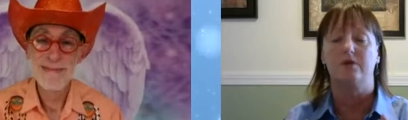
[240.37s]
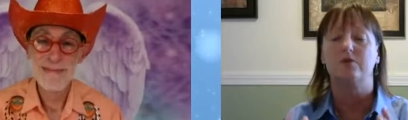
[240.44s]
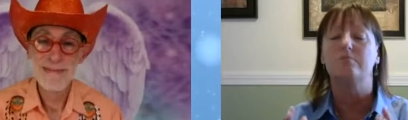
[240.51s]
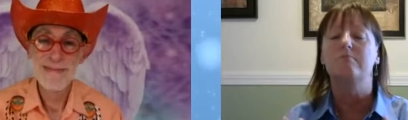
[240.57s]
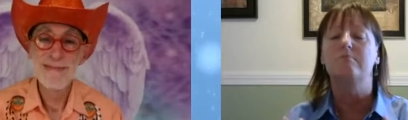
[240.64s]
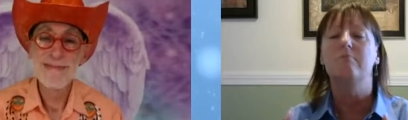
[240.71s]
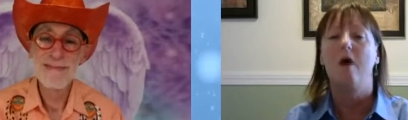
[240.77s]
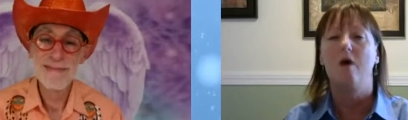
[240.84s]

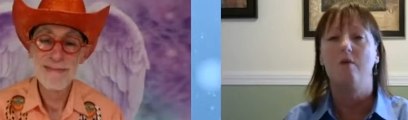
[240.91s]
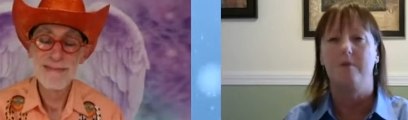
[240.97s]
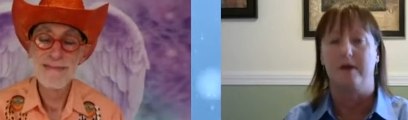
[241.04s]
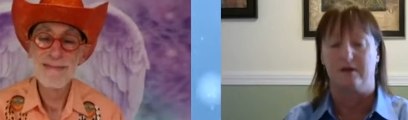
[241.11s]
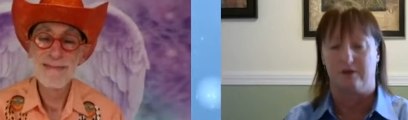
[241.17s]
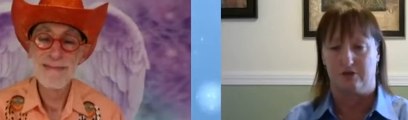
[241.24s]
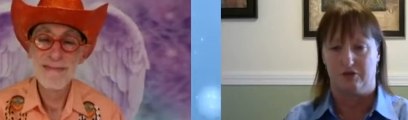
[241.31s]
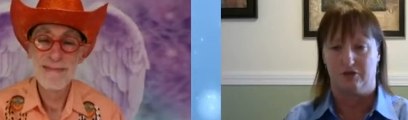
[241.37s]

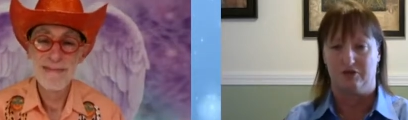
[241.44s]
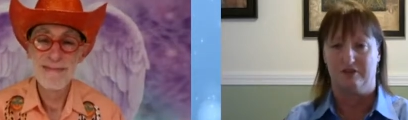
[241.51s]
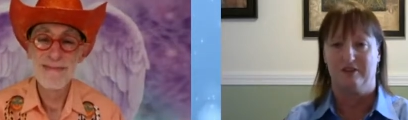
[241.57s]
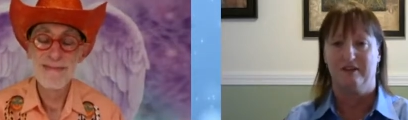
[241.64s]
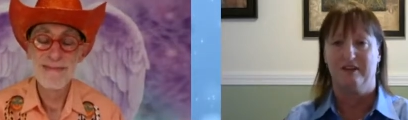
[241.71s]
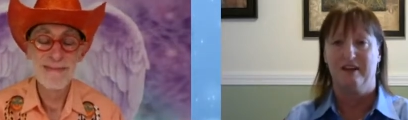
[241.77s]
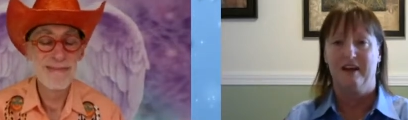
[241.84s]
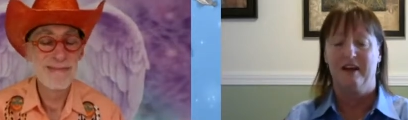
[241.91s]
Speaker 1: moments
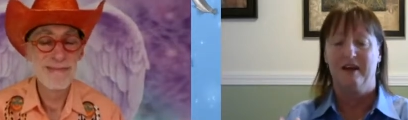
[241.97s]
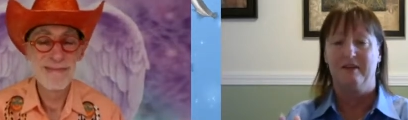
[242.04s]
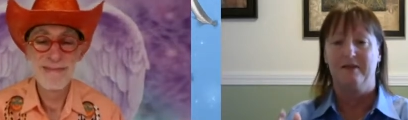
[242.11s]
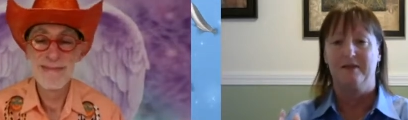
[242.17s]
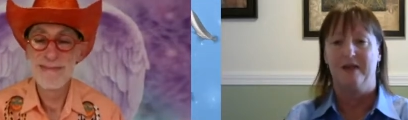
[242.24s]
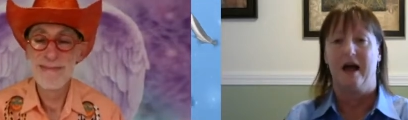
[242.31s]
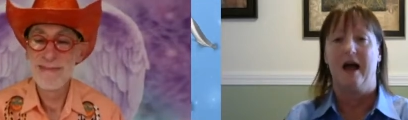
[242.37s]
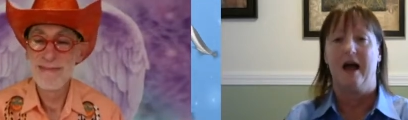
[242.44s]

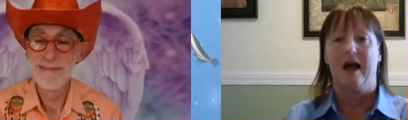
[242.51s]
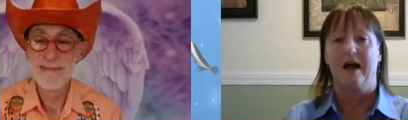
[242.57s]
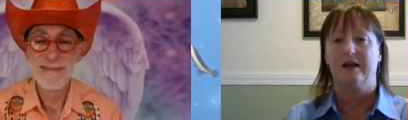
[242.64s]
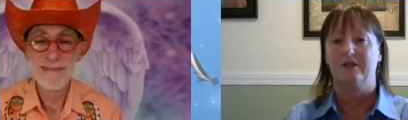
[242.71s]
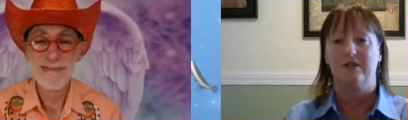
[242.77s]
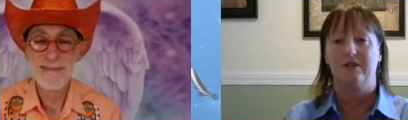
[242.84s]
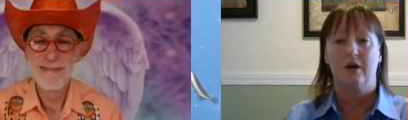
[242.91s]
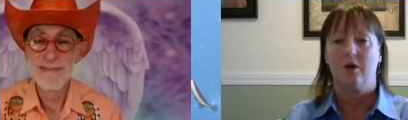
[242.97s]
that,
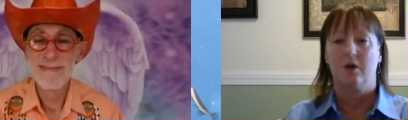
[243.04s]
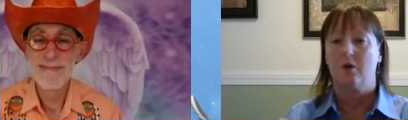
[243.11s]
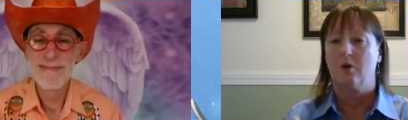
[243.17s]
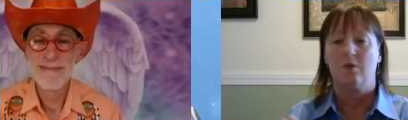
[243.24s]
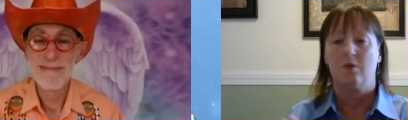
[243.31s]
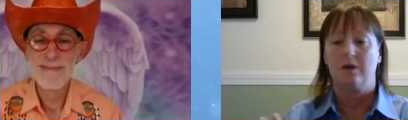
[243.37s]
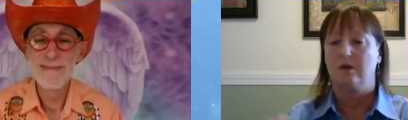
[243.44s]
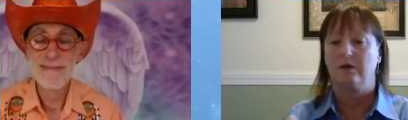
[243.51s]

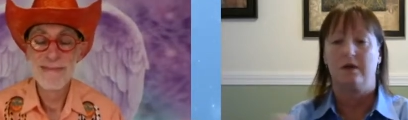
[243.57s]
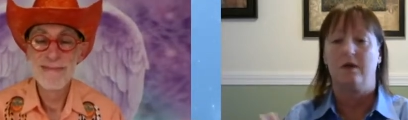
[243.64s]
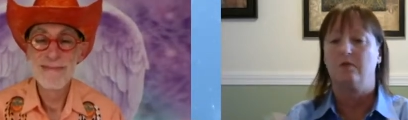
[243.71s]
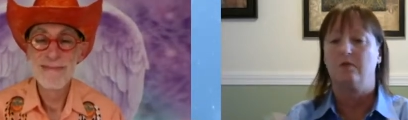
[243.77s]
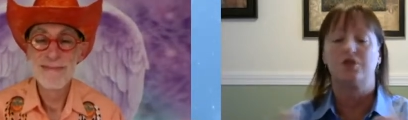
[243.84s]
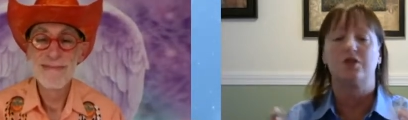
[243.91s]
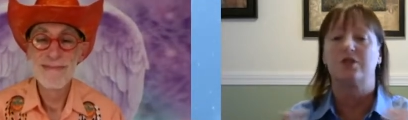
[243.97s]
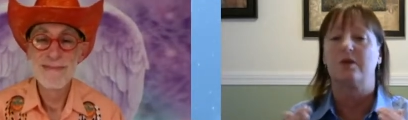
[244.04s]
it was
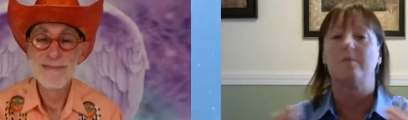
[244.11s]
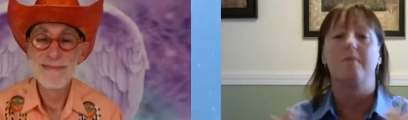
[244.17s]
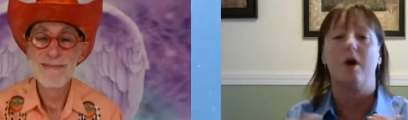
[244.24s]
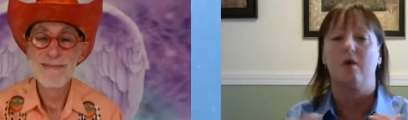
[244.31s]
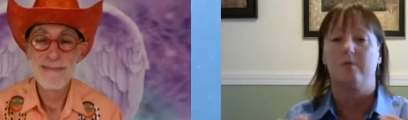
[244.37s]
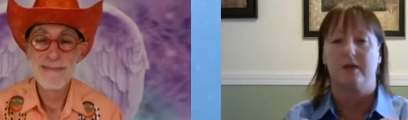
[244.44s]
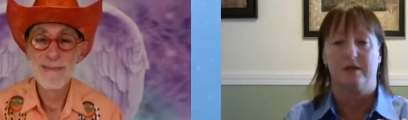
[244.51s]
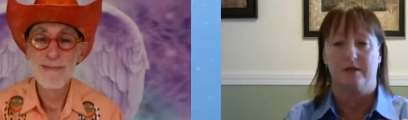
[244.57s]
just a
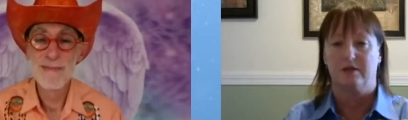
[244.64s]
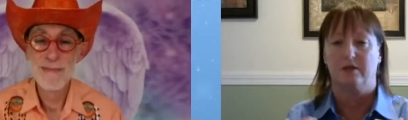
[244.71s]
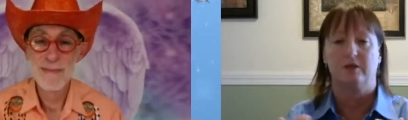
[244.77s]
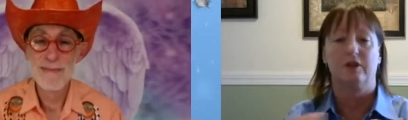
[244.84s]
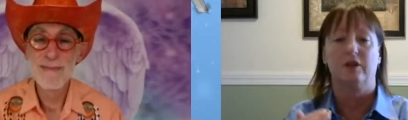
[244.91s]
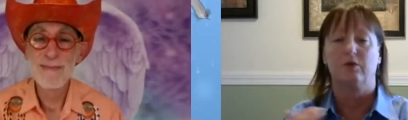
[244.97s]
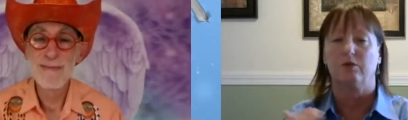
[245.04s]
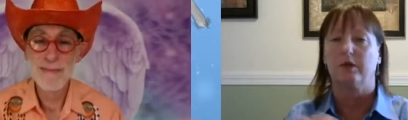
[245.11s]
moment,
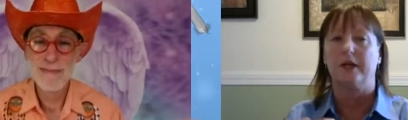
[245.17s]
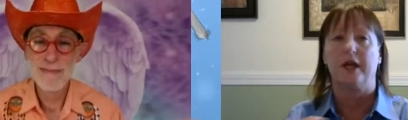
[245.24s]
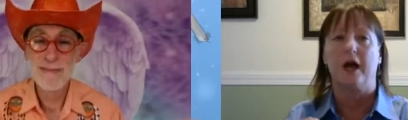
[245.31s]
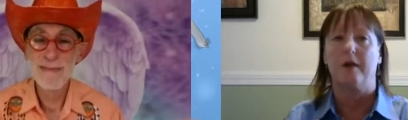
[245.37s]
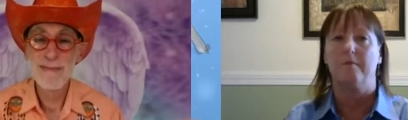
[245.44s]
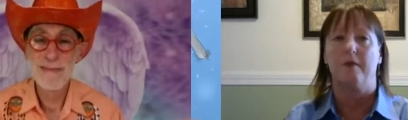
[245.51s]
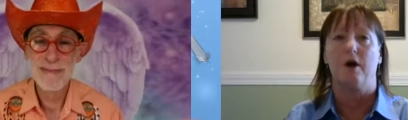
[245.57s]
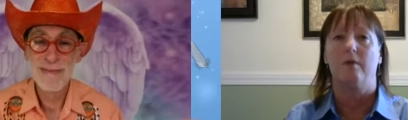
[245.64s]
literally a
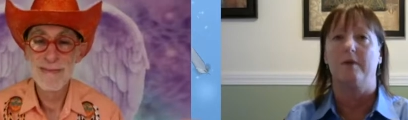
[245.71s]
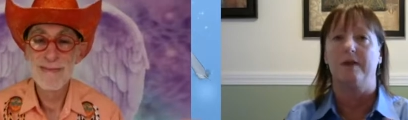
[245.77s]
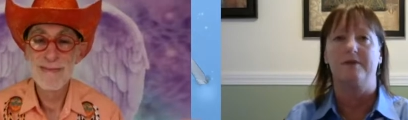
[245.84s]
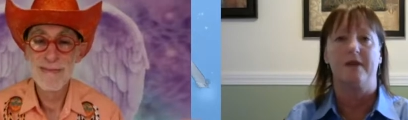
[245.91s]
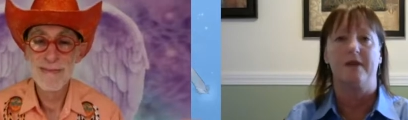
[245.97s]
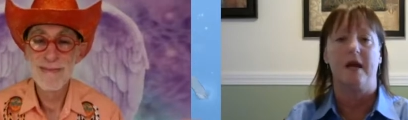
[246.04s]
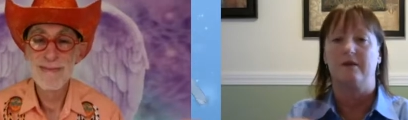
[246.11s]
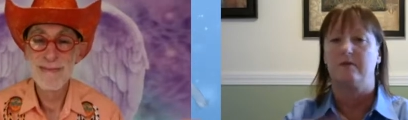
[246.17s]
moment
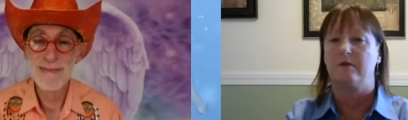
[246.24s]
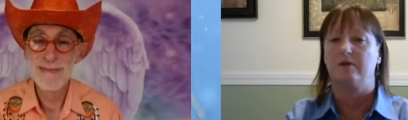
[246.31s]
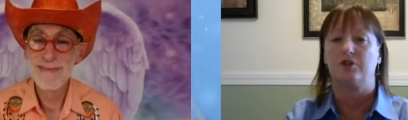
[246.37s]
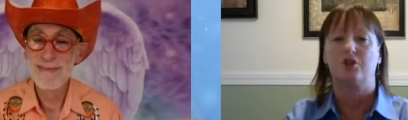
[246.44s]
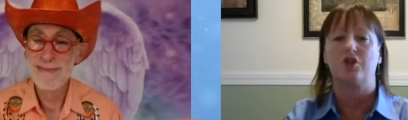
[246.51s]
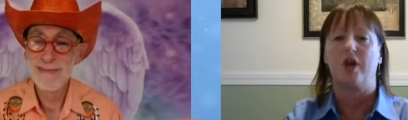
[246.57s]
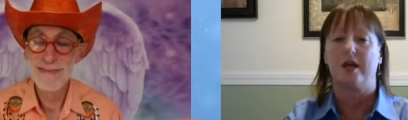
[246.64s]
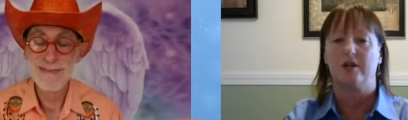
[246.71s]
that
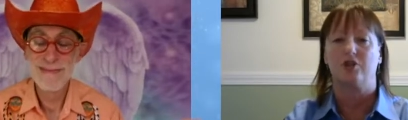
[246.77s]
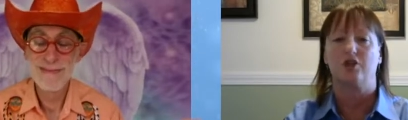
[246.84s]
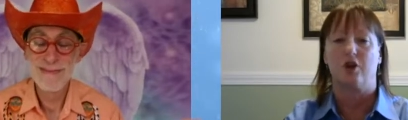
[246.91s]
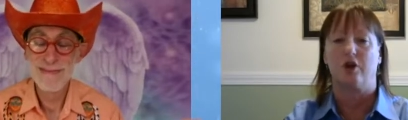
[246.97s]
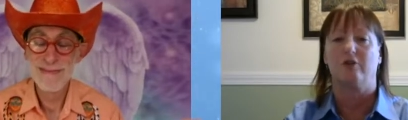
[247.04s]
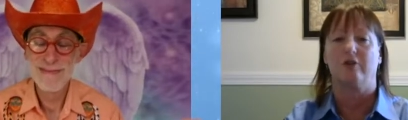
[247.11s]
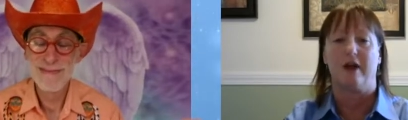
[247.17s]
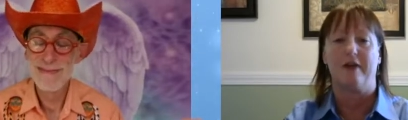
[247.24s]
changed our
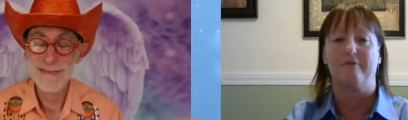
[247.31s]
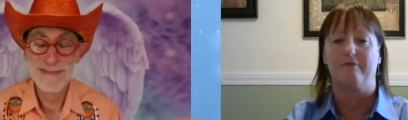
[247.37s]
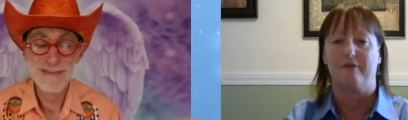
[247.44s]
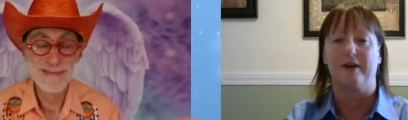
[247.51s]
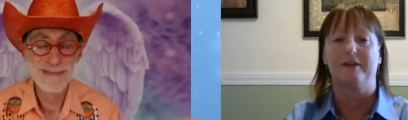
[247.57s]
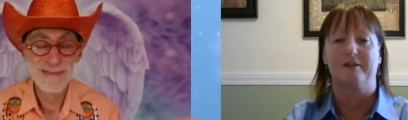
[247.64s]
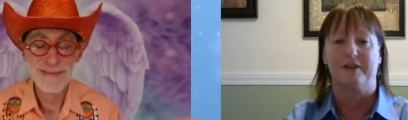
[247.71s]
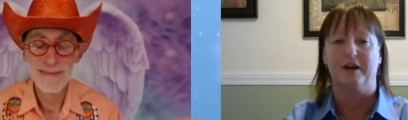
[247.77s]
life right
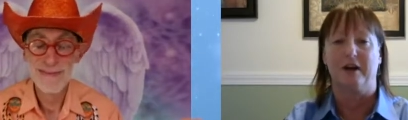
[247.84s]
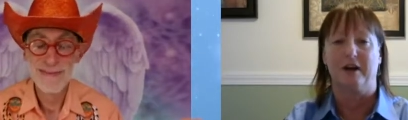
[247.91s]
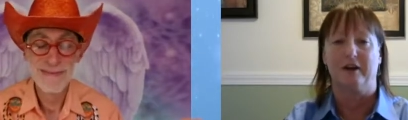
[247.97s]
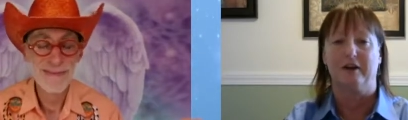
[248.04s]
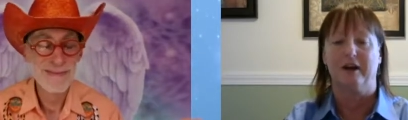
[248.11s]
there.